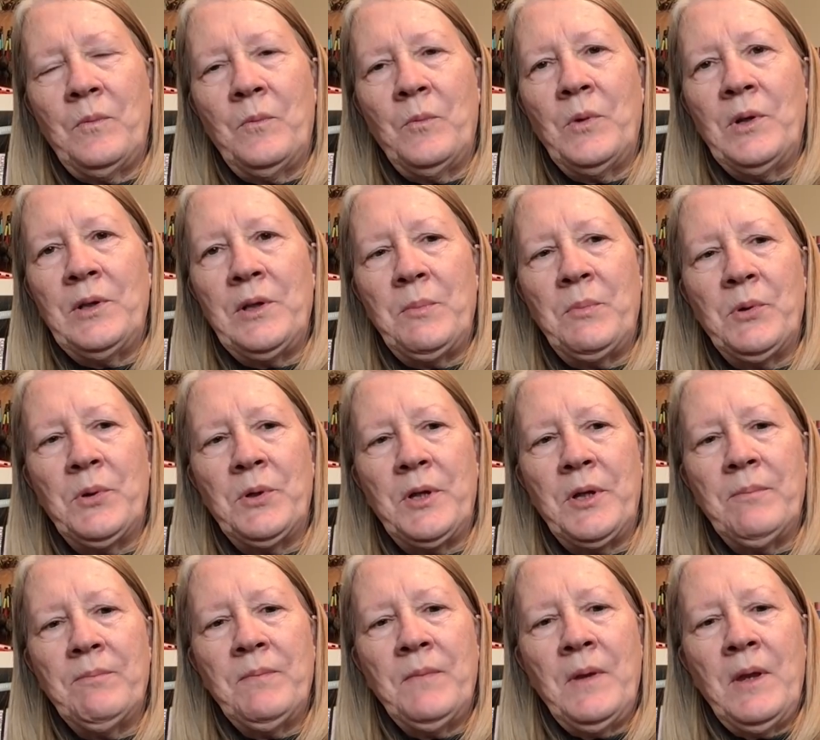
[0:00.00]
really
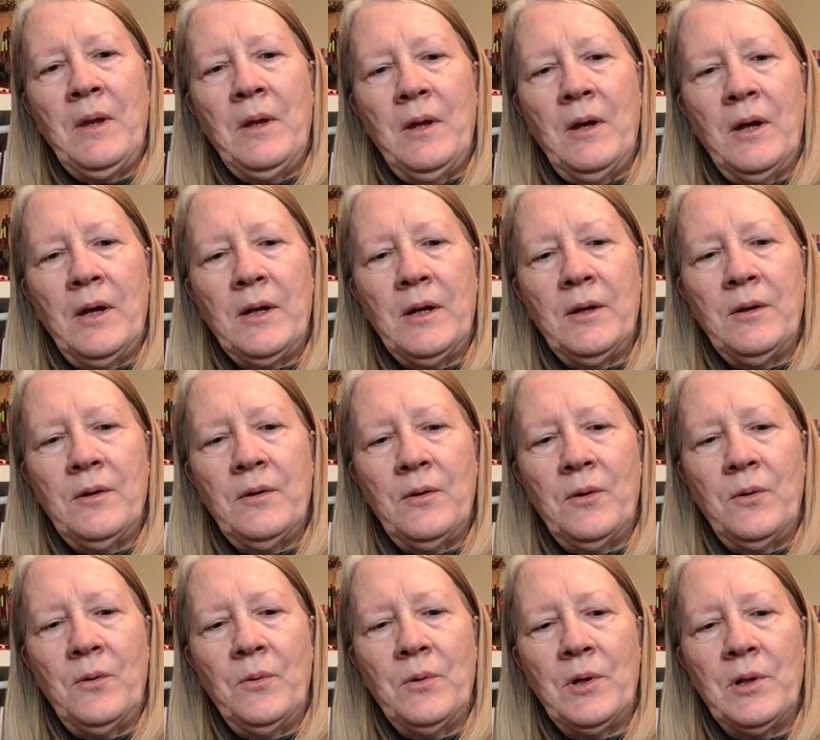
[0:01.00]
pretty. I get a
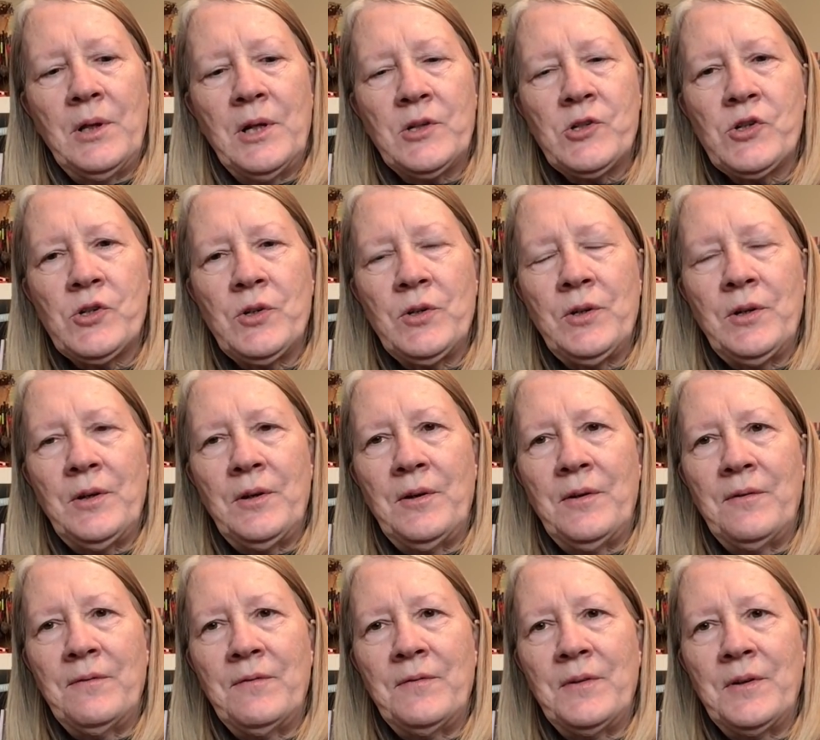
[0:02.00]
whole collection
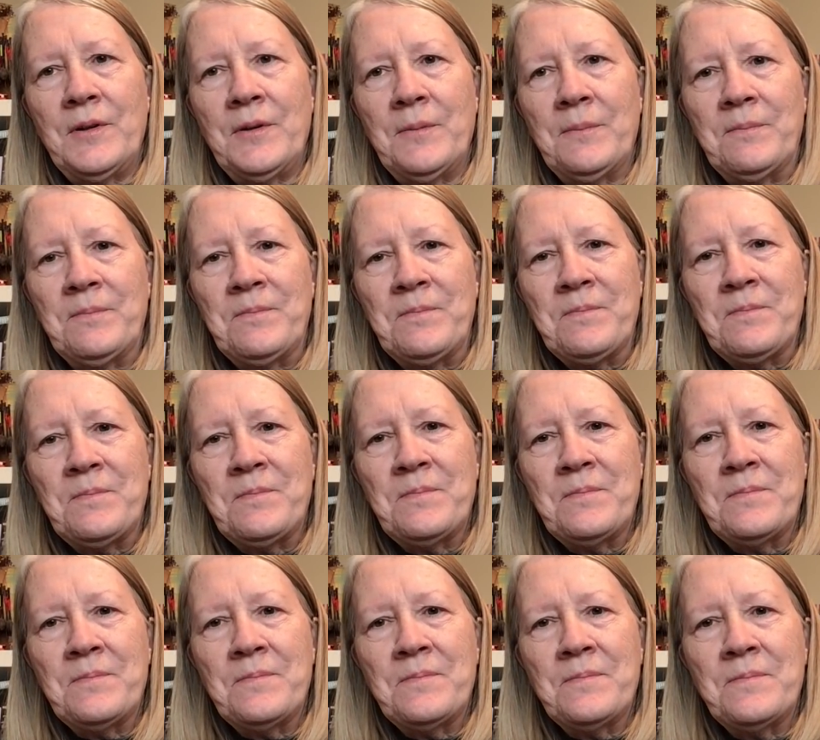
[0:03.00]
of
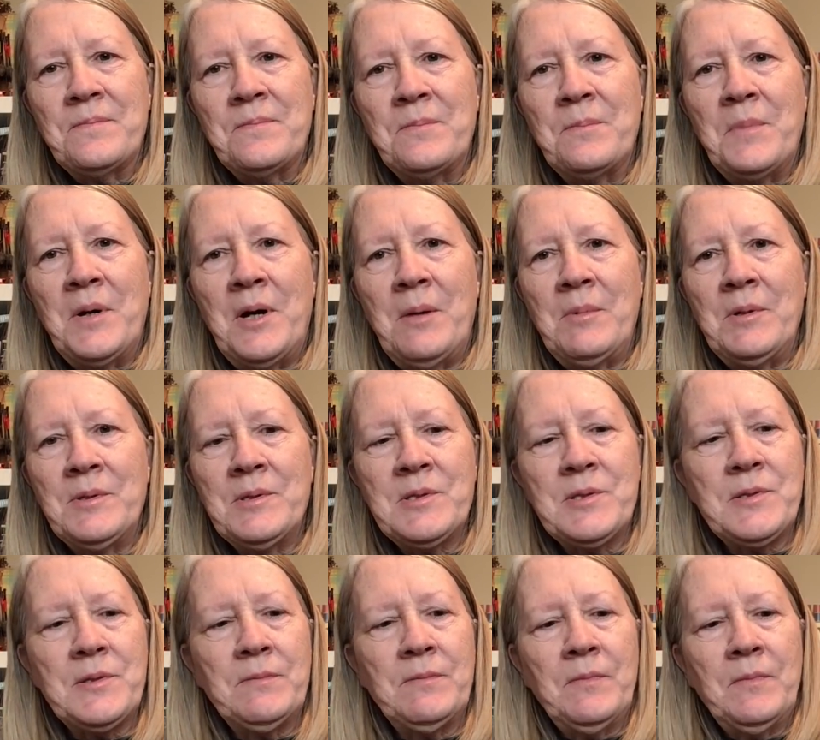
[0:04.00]

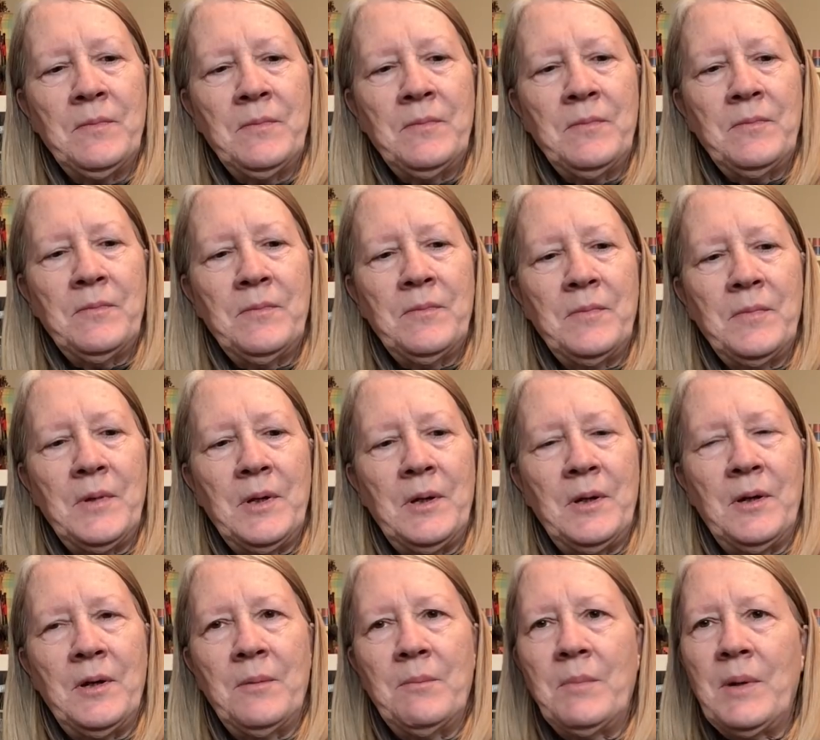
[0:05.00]
bobbins
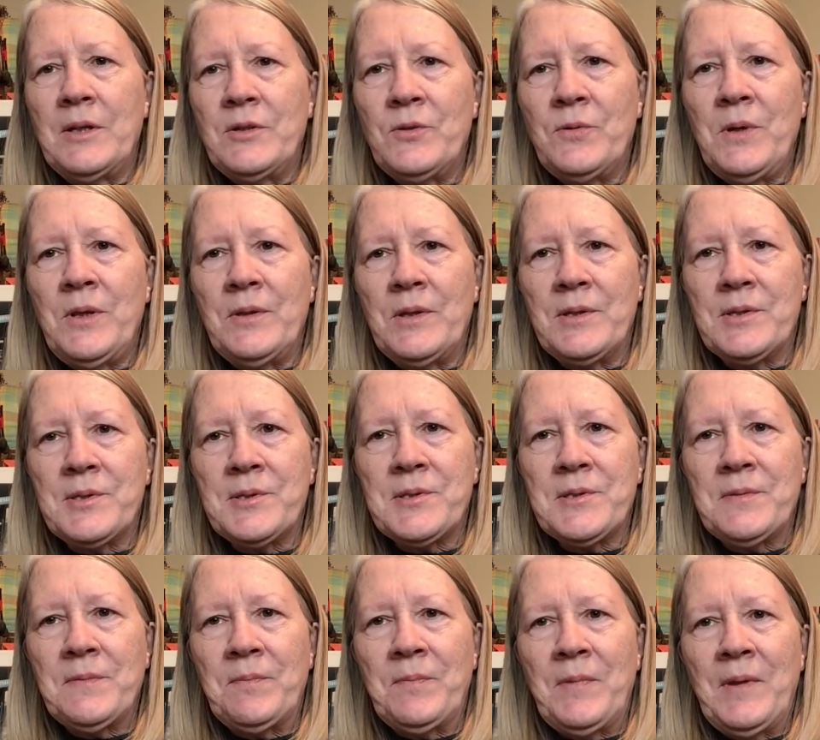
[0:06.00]
by doing
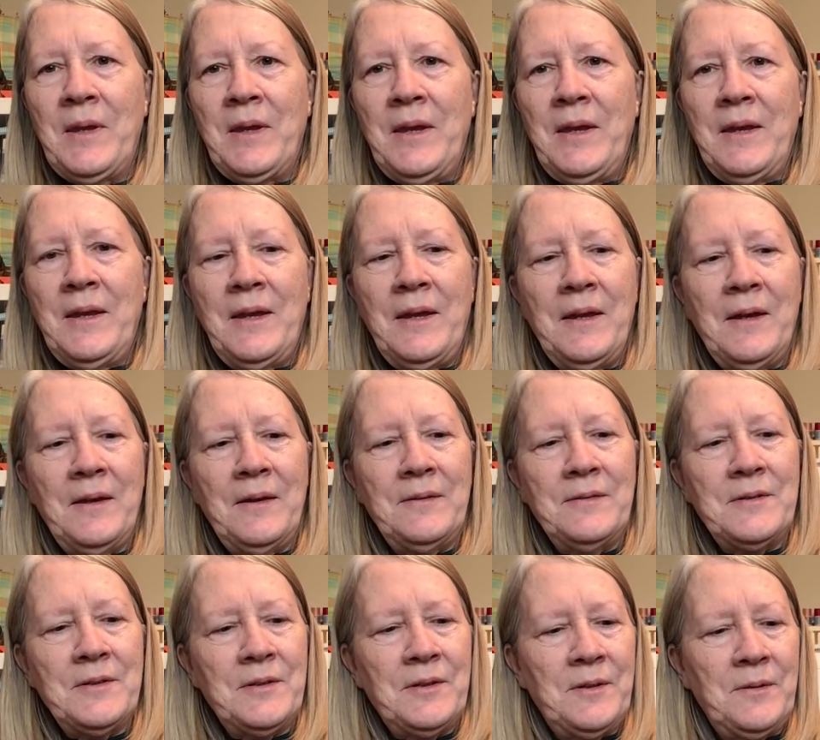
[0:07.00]
this.
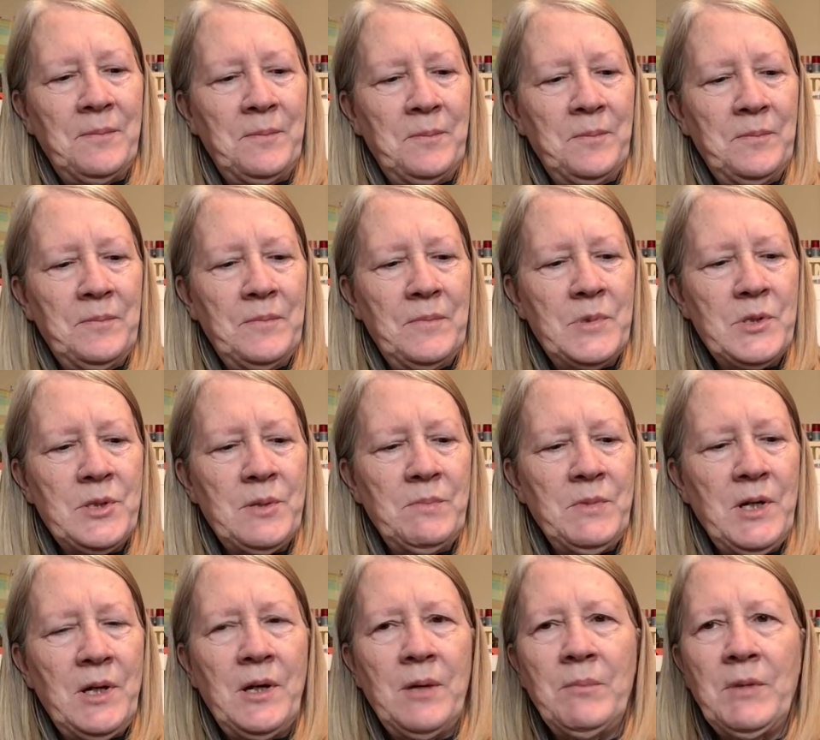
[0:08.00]
And
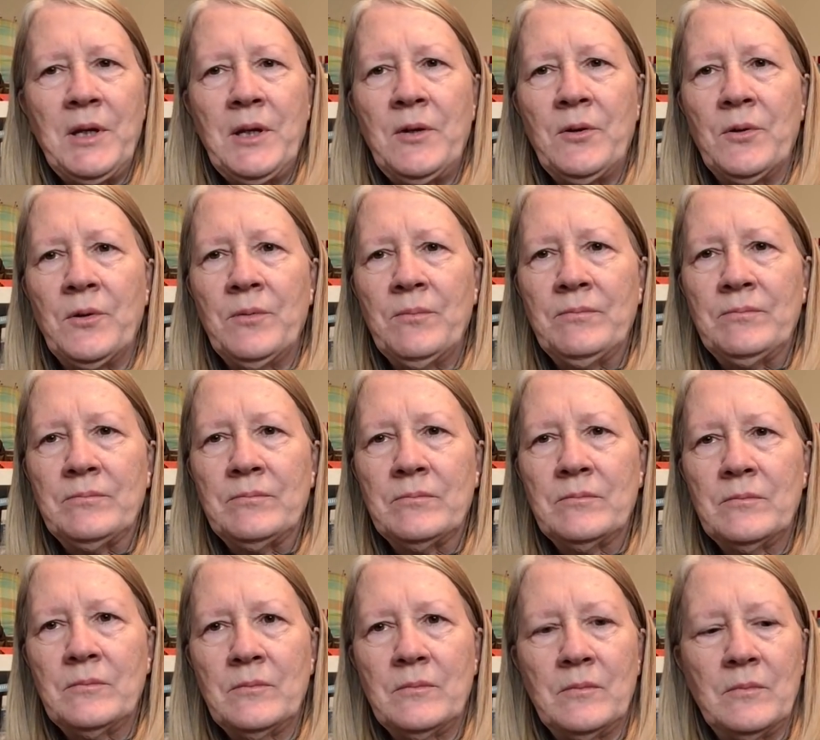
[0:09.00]
sometime later,
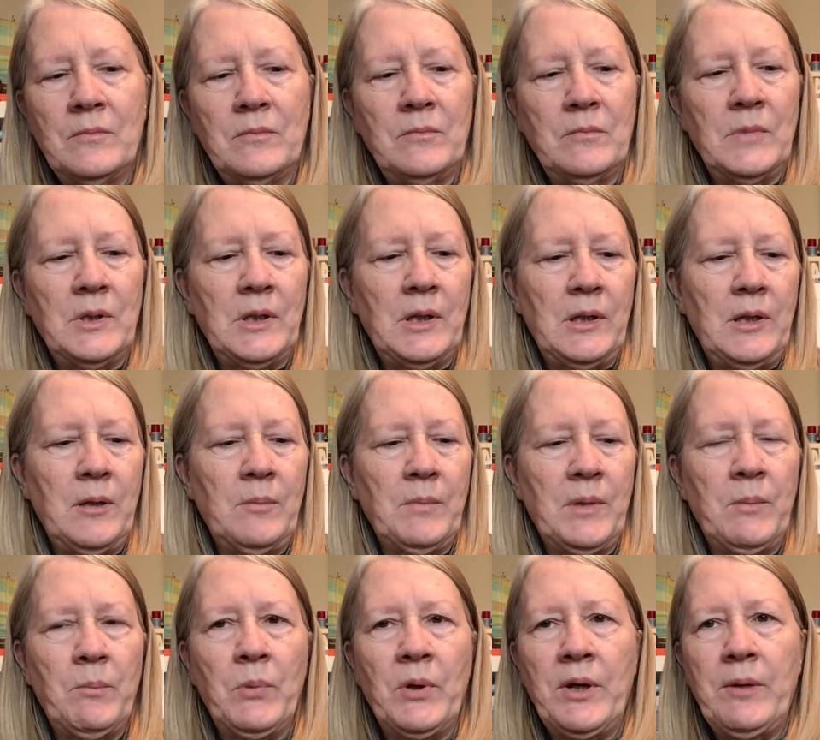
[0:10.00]
when I get
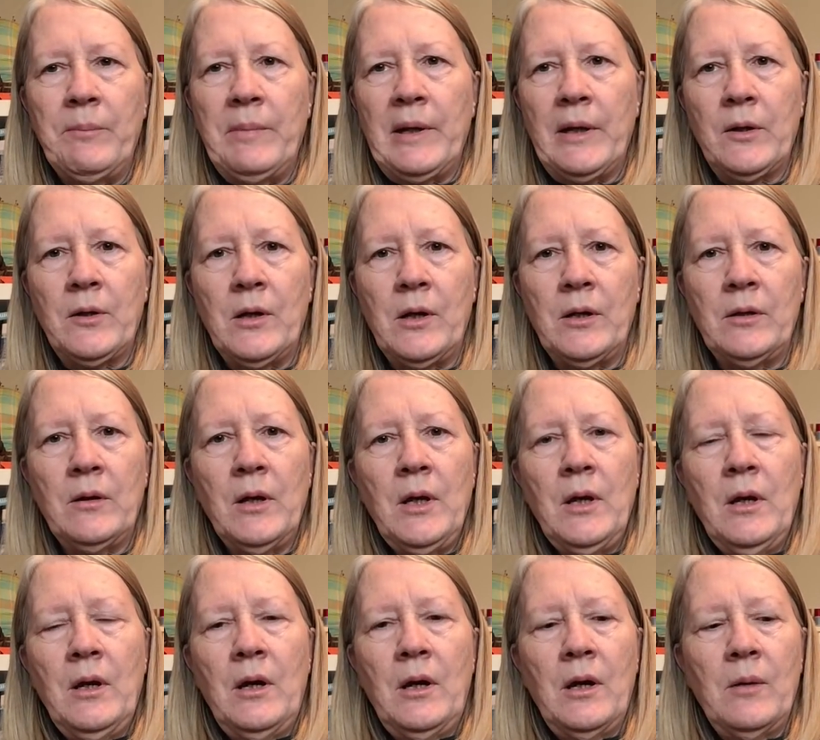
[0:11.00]
my brain back on,
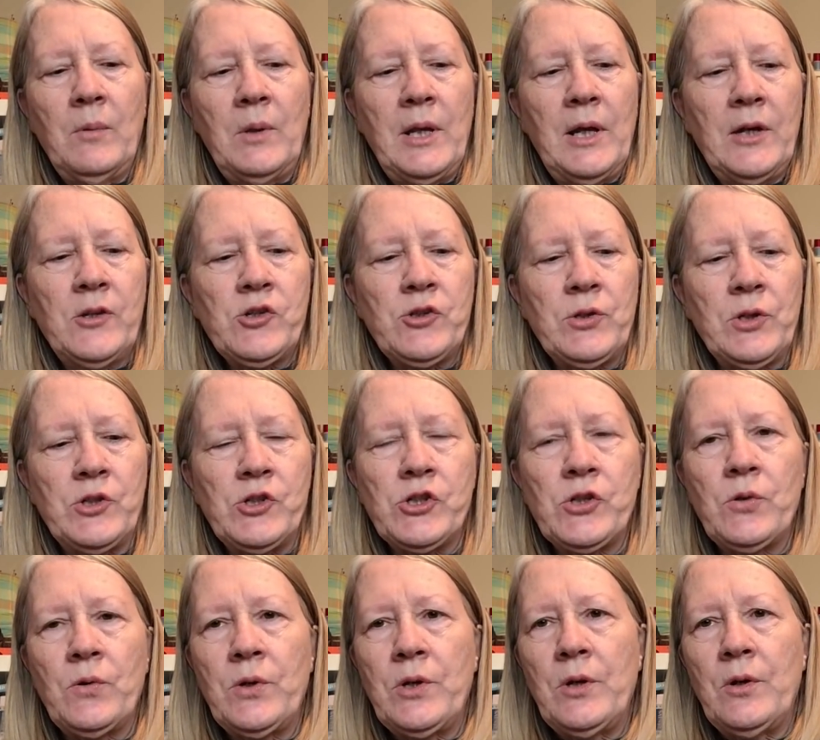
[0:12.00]
I will actually
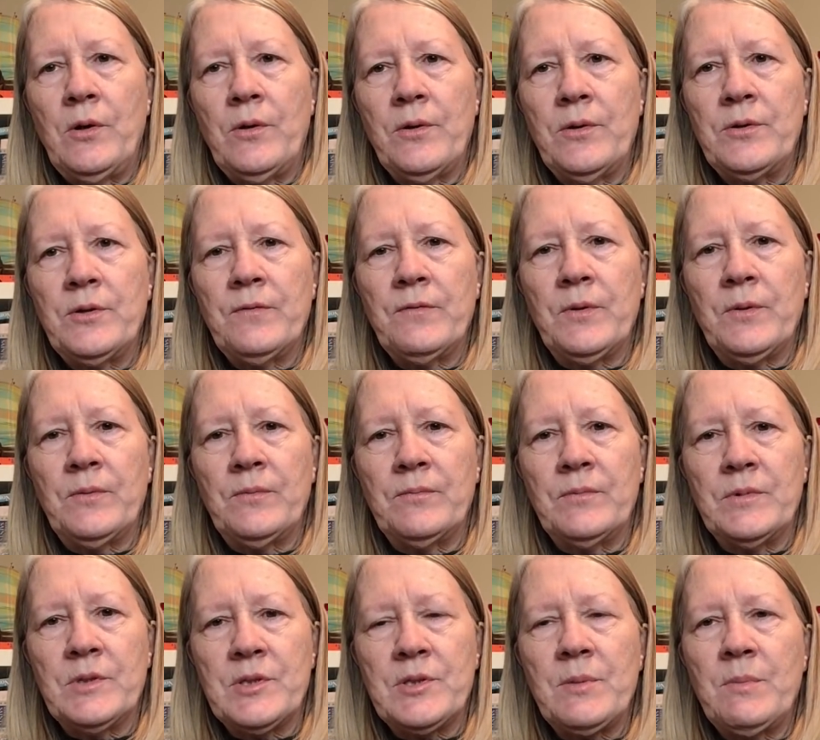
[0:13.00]
show you all
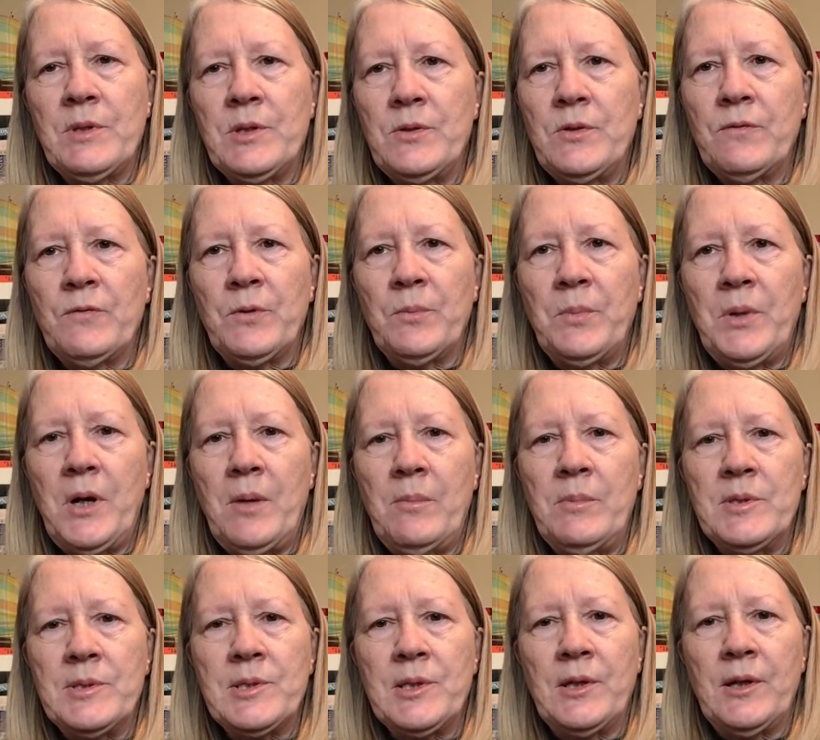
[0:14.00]
some of the different
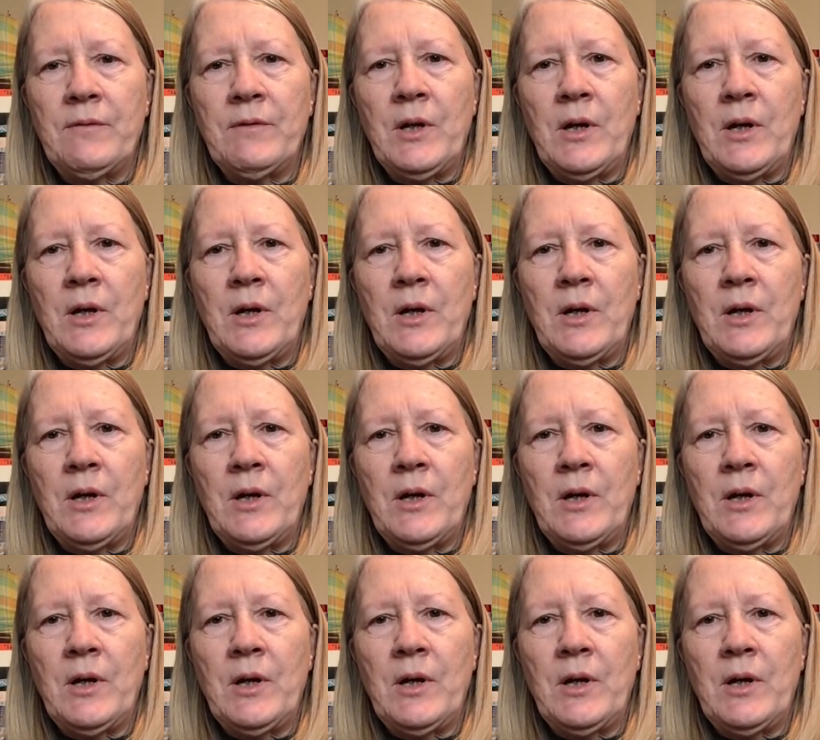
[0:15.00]
bobbins that I've